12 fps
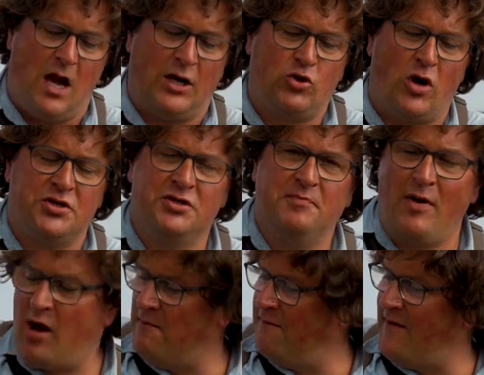I cross the
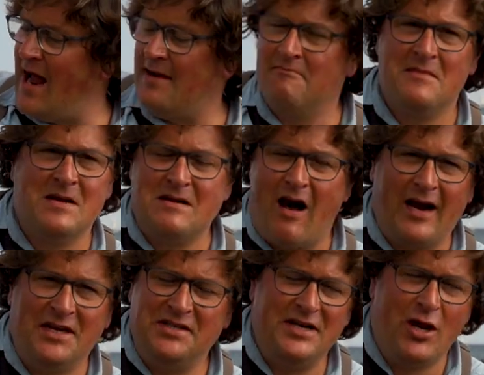barb flat.
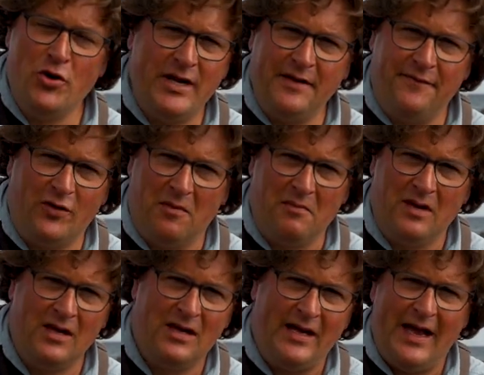I can see no need for them.
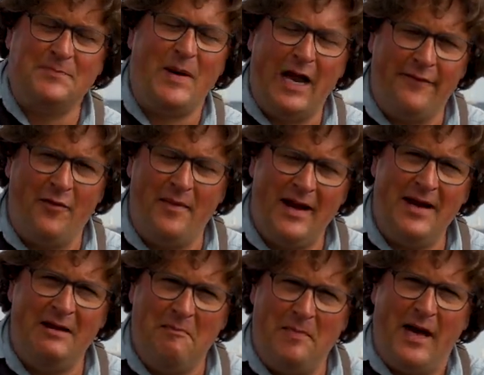It's better for
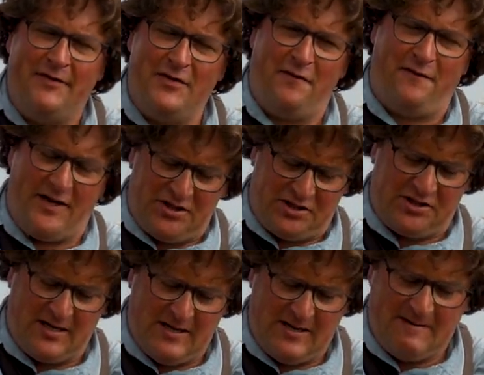me, better for the
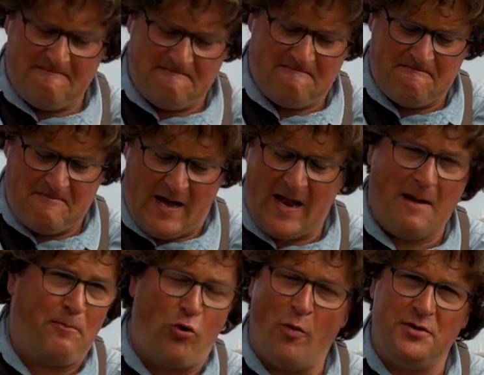fish, and
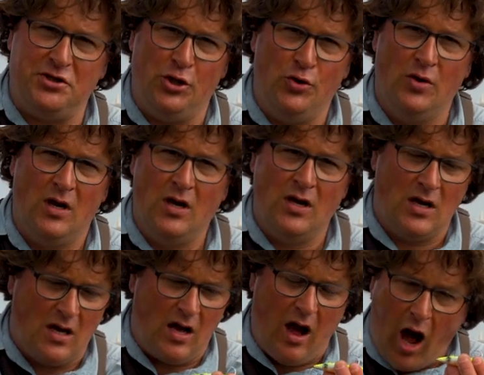I promise you,
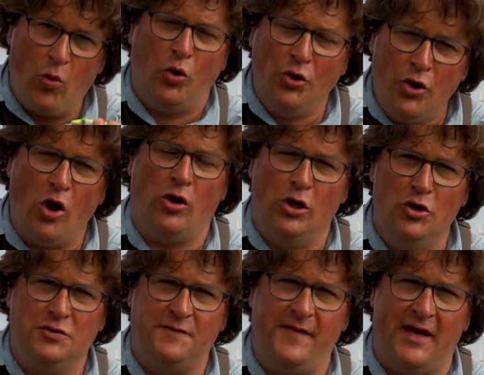I will not
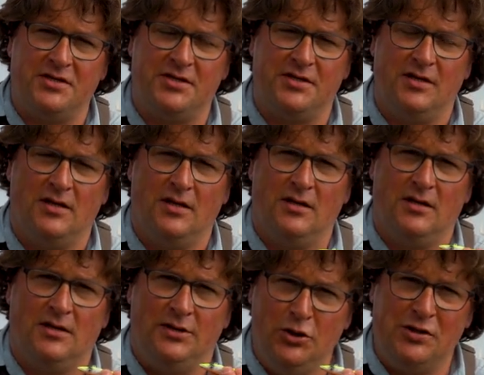lose fish
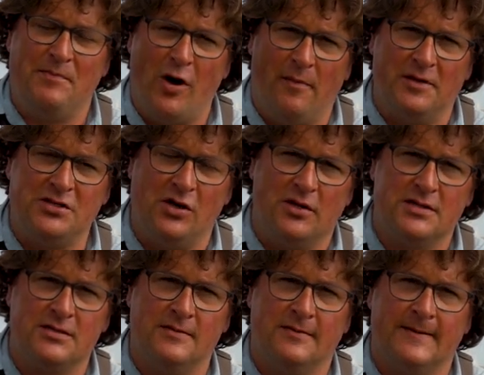using barbless
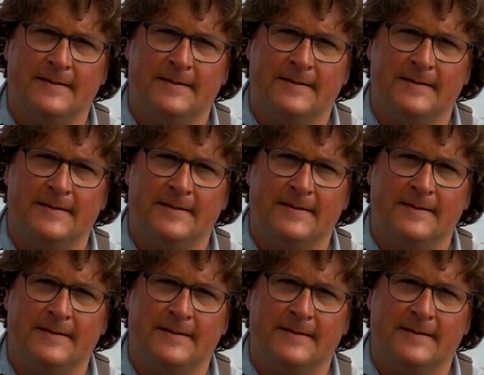hooks.